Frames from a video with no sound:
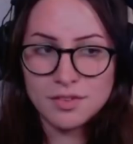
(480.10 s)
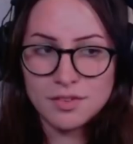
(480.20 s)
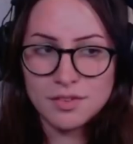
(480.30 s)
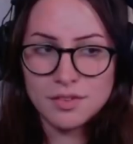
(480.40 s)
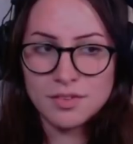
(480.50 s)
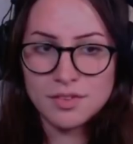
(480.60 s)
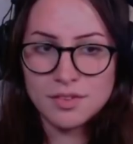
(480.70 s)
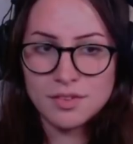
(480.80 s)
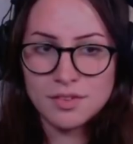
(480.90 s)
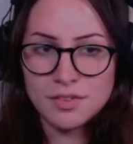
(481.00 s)

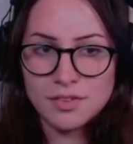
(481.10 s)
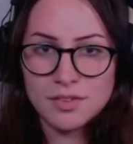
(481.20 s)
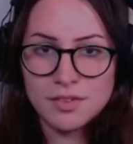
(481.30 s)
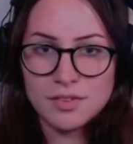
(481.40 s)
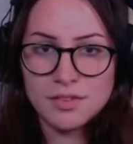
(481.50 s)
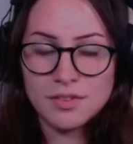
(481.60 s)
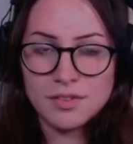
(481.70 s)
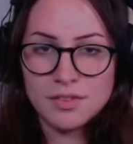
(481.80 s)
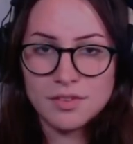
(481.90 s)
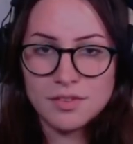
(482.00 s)

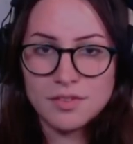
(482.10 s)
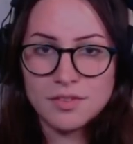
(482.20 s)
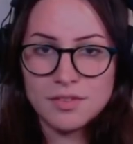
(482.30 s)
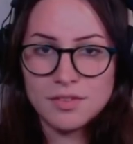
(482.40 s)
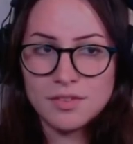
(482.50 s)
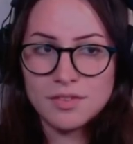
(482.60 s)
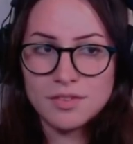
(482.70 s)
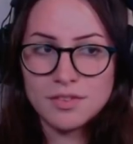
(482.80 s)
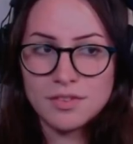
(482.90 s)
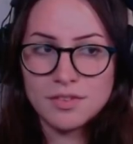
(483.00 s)

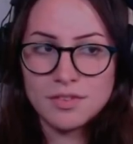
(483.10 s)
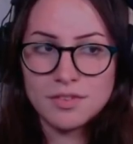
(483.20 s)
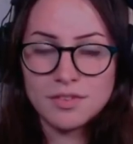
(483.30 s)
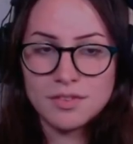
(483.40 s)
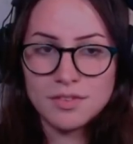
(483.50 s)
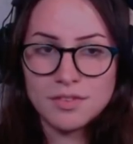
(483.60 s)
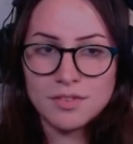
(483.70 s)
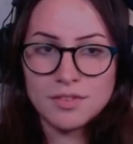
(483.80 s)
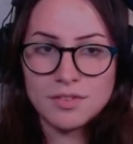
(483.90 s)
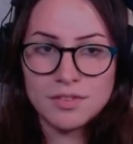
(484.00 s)

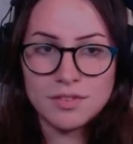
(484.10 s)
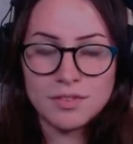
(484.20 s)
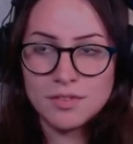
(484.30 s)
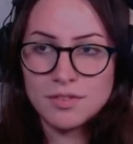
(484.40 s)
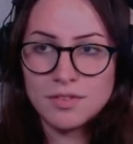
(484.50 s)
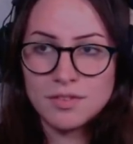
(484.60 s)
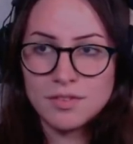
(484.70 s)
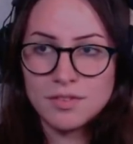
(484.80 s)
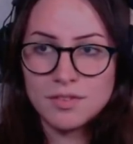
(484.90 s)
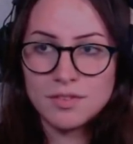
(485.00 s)

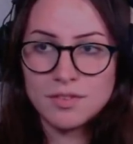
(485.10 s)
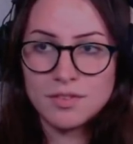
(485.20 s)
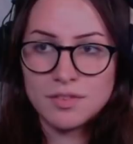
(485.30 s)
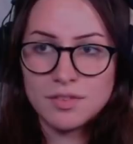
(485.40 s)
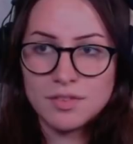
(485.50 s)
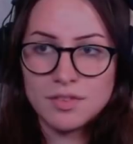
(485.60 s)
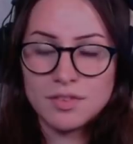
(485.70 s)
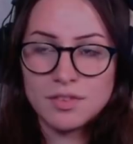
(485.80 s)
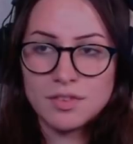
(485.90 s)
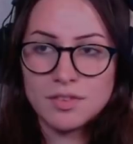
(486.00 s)

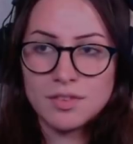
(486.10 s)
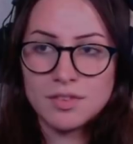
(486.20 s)
(not speaking)